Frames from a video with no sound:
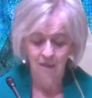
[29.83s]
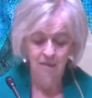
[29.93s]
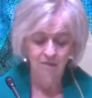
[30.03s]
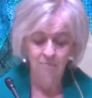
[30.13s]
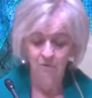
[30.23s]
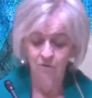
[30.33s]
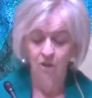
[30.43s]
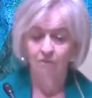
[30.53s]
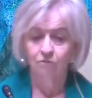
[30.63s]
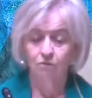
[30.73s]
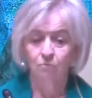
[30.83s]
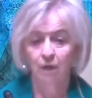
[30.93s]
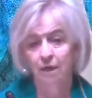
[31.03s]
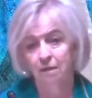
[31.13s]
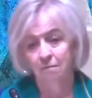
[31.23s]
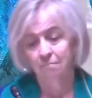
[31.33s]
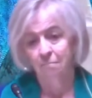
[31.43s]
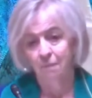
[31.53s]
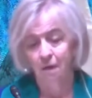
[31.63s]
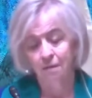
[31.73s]
It is most often read
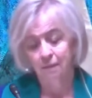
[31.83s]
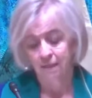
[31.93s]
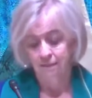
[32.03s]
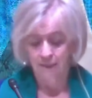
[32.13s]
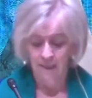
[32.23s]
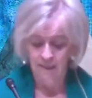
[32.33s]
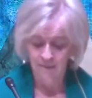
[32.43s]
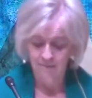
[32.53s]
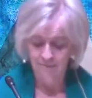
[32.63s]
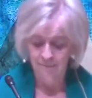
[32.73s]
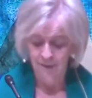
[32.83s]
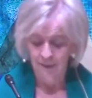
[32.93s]
on that day